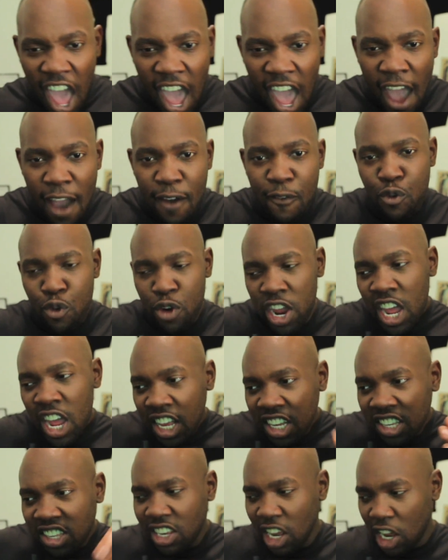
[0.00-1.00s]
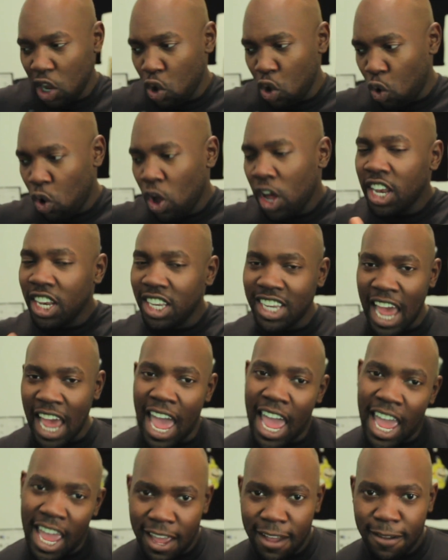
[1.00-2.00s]
every single
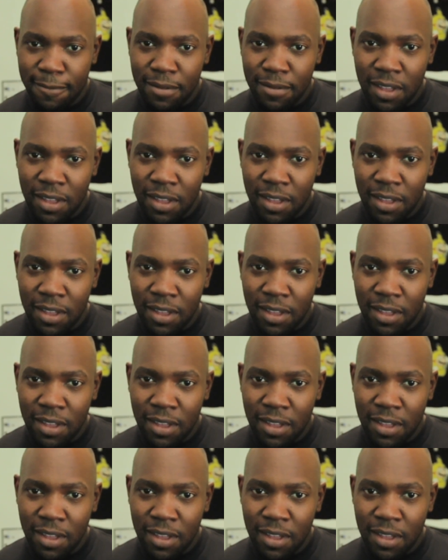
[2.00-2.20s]
day.